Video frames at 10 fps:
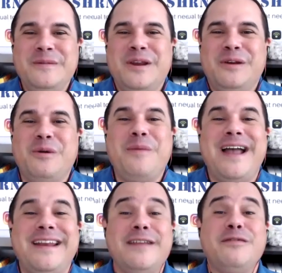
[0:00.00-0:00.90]

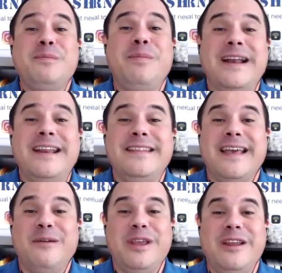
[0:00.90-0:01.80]
Remind everybody
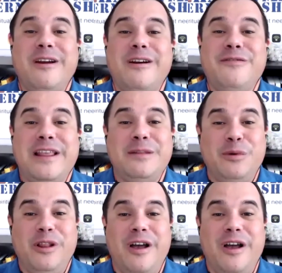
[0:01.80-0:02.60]
that we are available